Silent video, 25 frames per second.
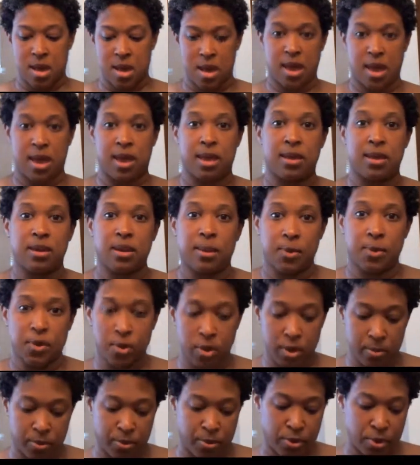And I'm
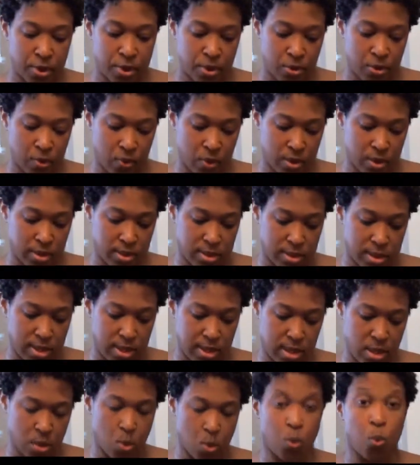going to put it on
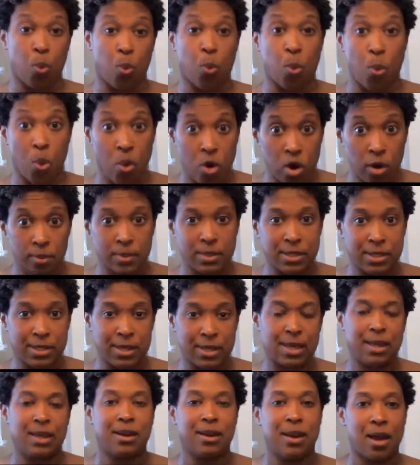the warm
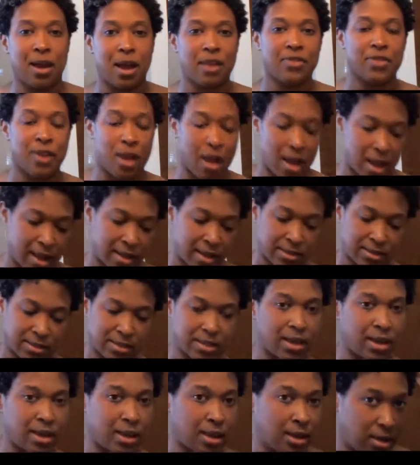setting, not the hot
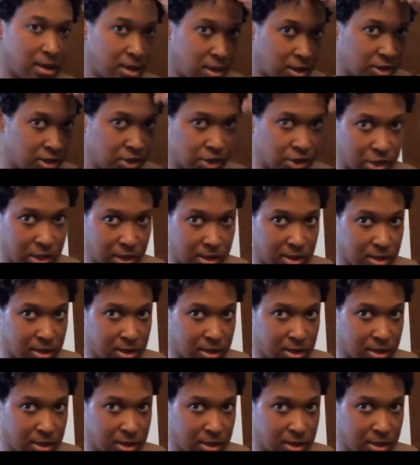setting initially.